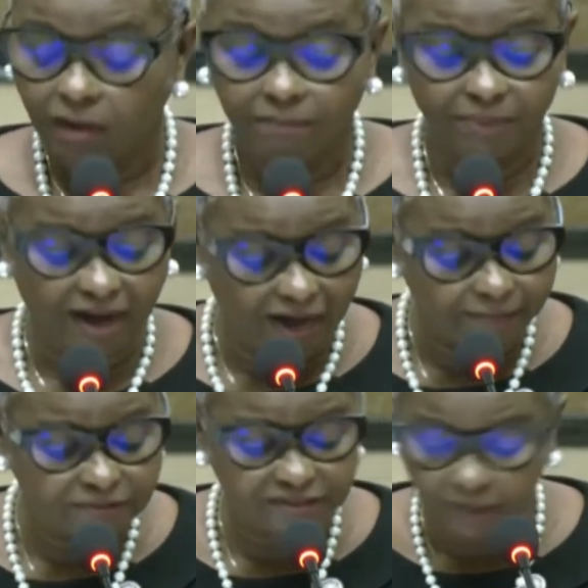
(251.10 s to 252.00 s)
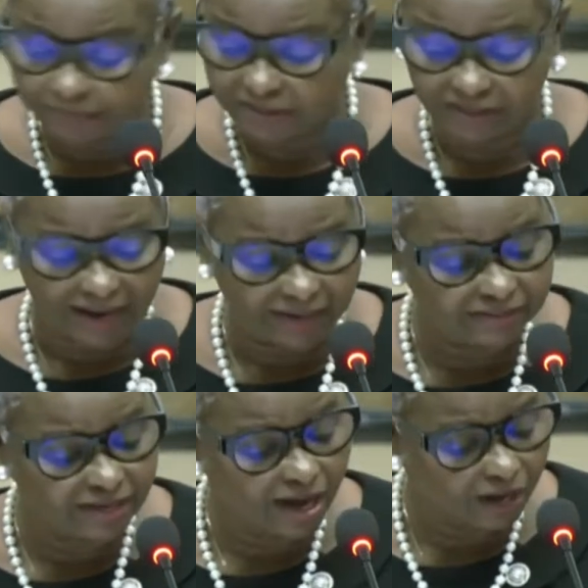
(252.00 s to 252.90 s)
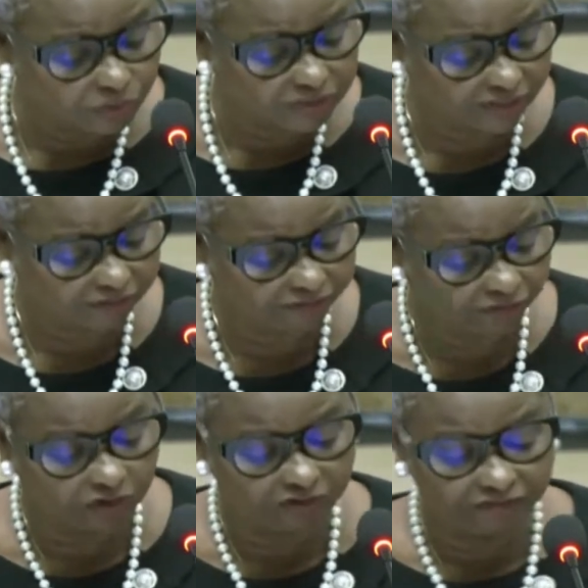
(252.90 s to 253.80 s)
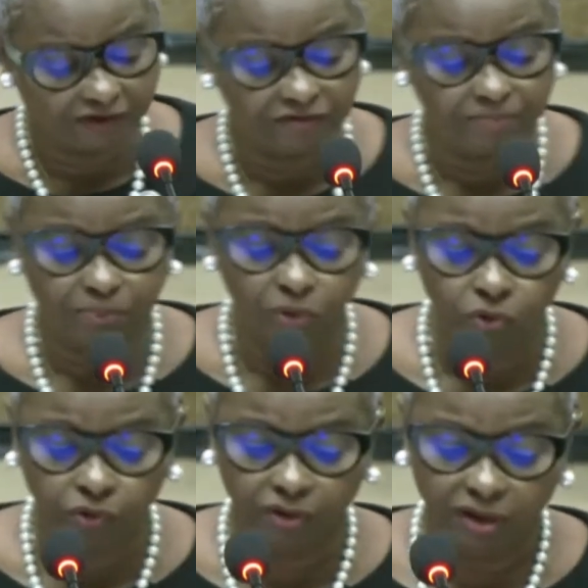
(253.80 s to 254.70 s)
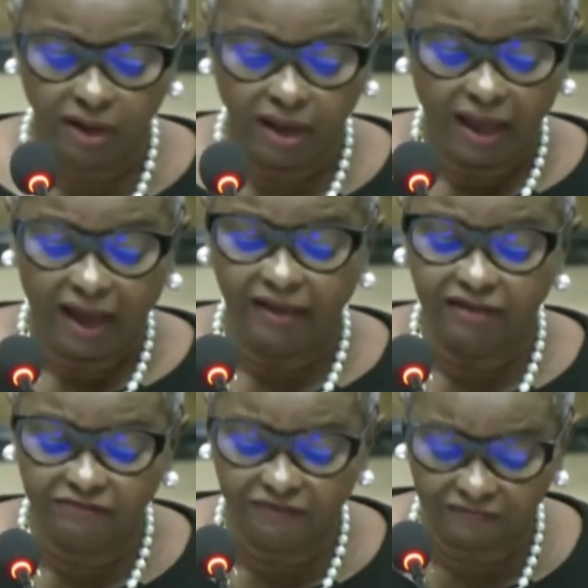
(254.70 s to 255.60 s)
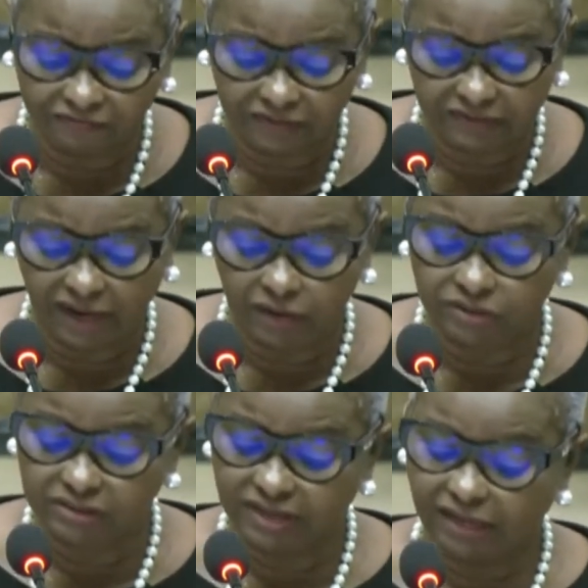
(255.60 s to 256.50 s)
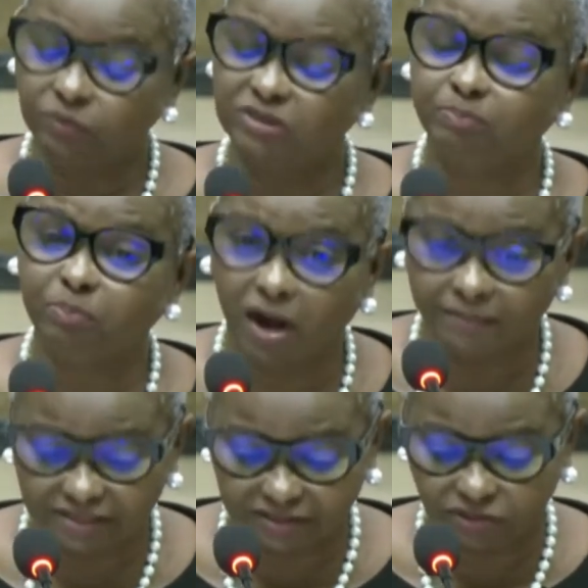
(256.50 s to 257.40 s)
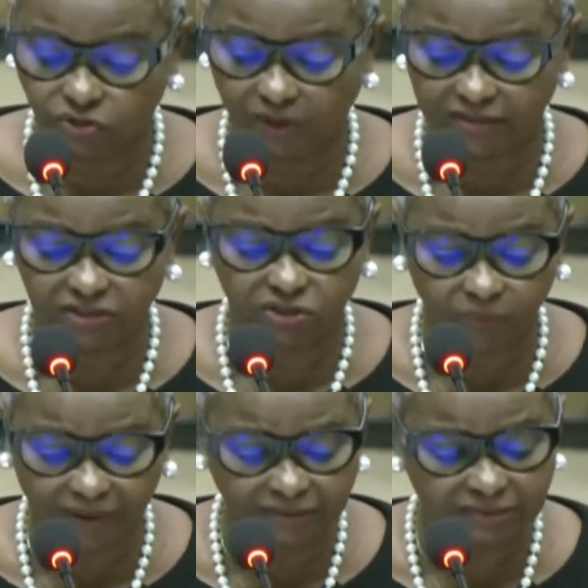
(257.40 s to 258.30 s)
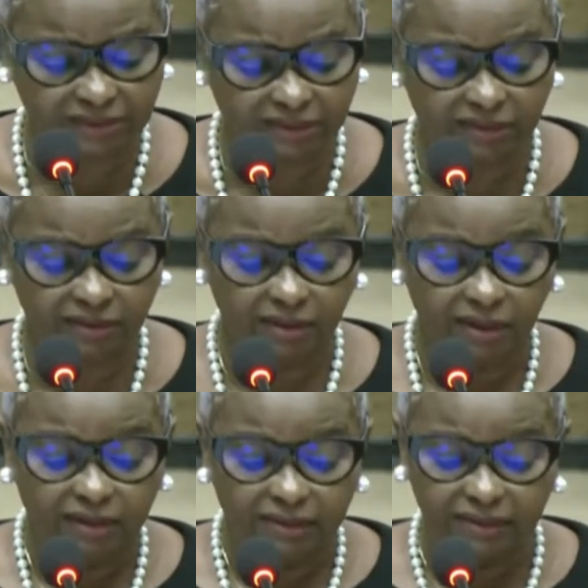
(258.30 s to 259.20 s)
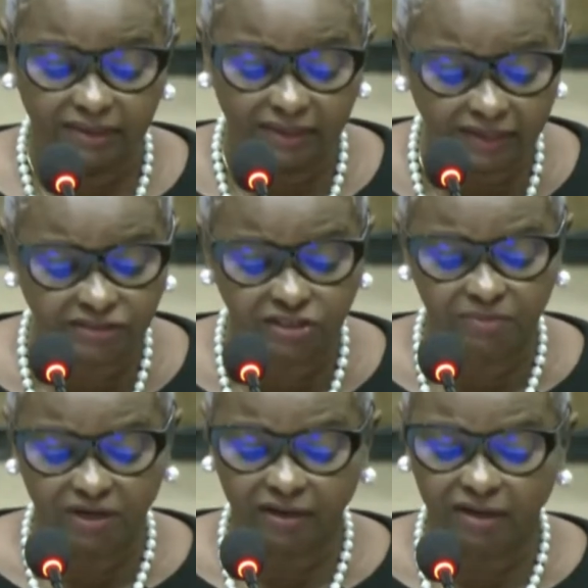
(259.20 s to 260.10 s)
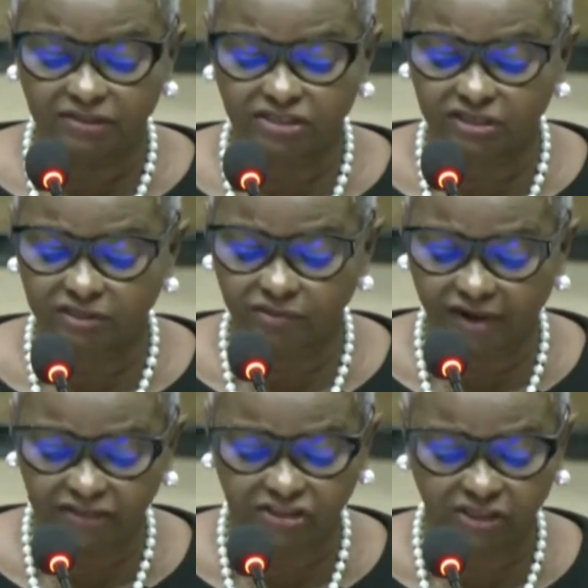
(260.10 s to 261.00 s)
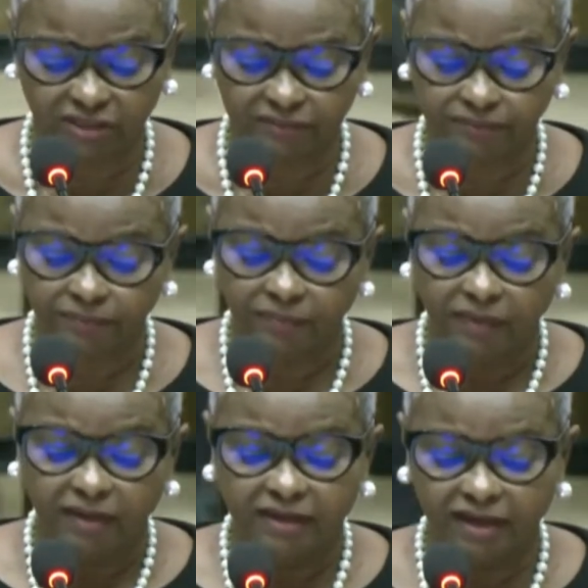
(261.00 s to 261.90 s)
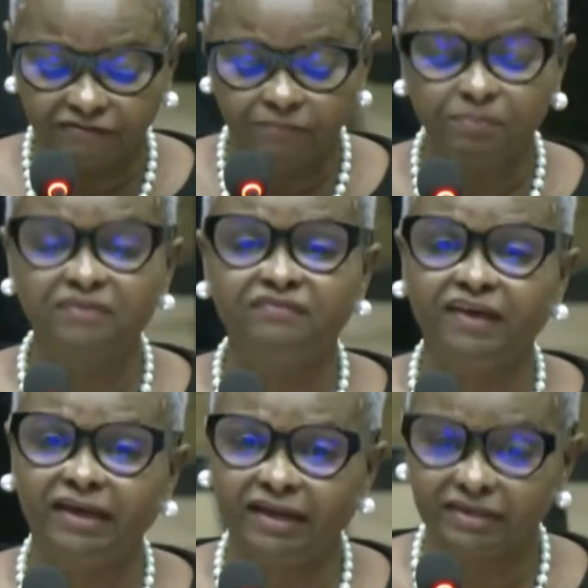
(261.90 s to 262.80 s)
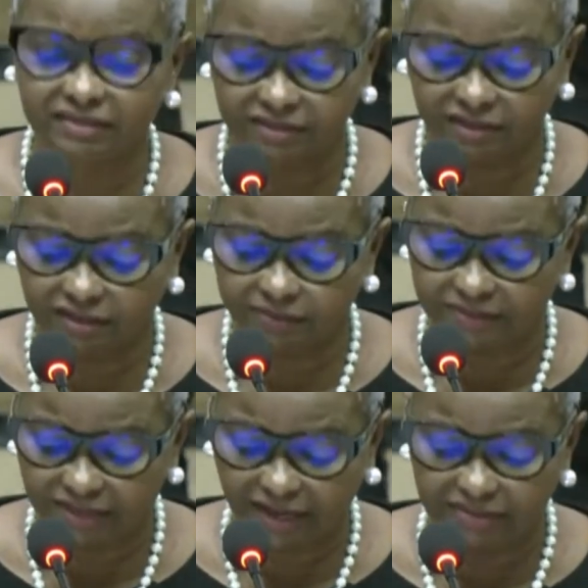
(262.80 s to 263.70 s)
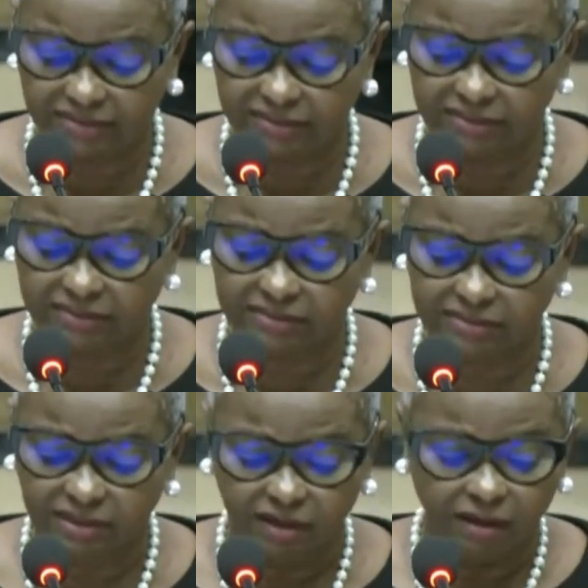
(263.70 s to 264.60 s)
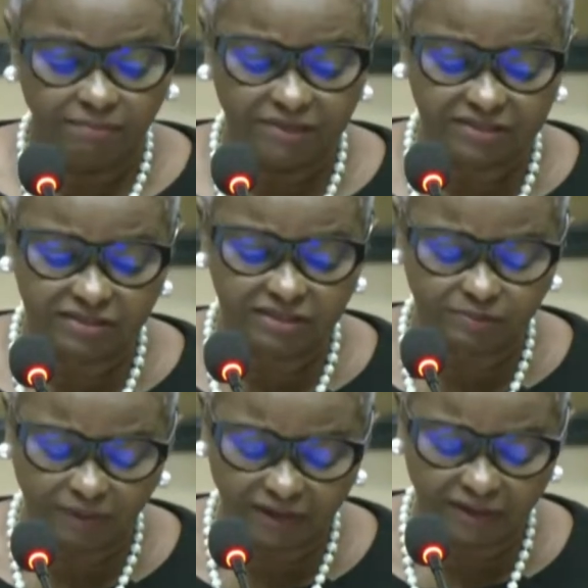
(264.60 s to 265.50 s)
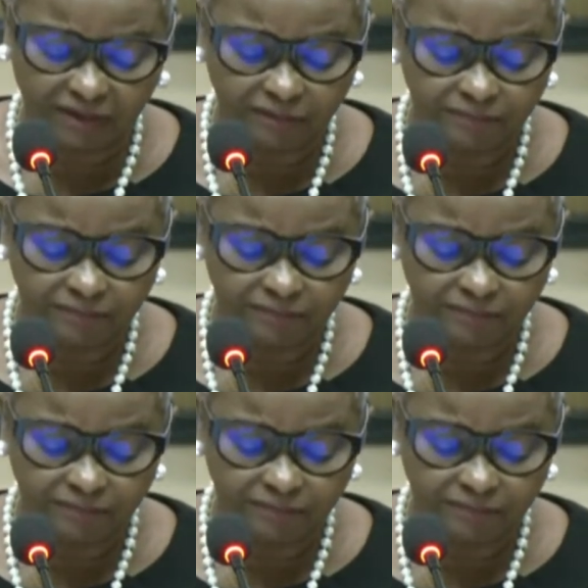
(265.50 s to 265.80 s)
Perhaps subsidized housing for the very poor and the $50,000 that was promised in 2020 need to be a consideration given prevailing circumstances. Mr. Speaker,